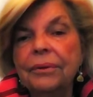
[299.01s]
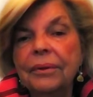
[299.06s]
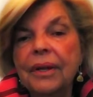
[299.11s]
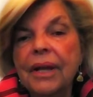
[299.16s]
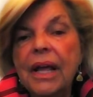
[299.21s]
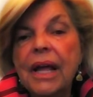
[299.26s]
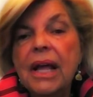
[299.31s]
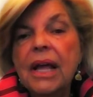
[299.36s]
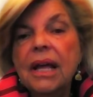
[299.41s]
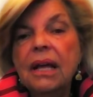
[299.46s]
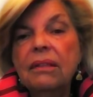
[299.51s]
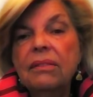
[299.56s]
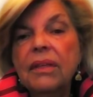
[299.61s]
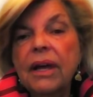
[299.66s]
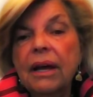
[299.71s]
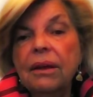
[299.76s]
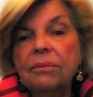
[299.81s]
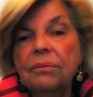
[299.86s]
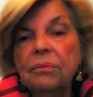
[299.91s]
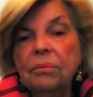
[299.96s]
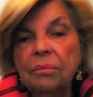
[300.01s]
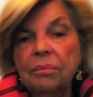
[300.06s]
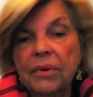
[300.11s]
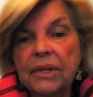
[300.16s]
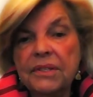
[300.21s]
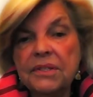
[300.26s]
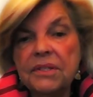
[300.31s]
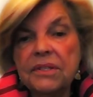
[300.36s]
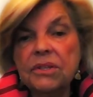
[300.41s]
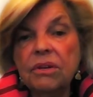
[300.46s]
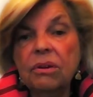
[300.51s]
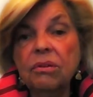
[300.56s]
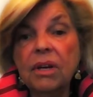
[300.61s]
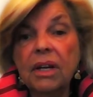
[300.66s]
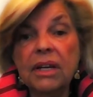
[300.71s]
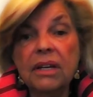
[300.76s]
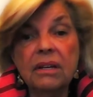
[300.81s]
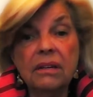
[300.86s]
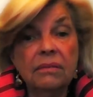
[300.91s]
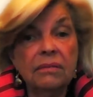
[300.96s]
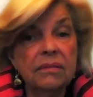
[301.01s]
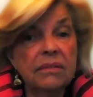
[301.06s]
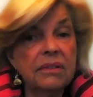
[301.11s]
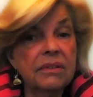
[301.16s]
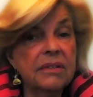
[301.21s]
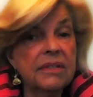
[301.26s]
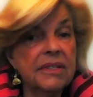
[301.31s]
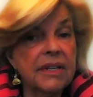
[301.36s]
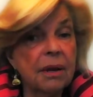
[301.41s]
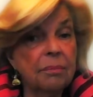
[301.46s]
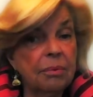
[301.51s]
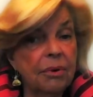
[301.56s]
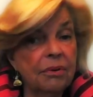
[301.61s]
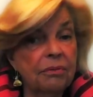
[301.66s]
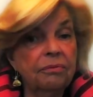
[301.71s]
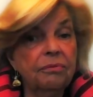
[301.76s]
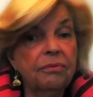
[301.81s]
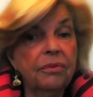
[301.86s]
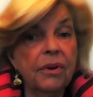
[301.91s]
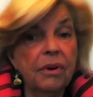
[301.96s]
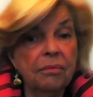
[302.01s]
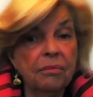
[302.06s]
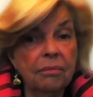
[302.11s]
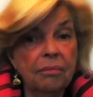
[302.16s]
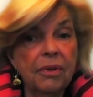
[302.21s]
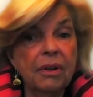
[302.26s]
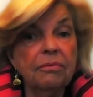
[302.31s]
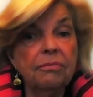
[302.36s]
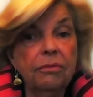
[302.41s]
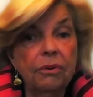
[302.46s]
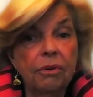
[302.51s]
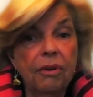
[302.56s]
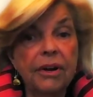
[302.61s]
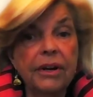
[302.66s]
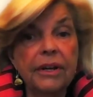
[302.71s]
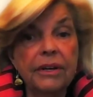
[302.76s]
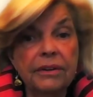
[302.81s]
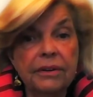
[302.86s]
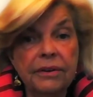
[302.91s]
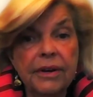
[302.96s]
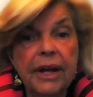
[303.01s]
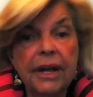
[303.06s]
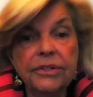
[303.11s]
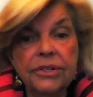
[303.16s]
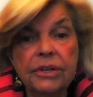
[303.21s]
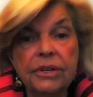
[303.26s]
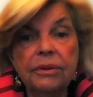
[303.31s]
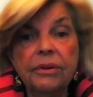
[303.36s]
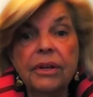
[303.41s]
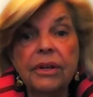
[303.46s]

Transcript: Oh. That was totally separate from Florida International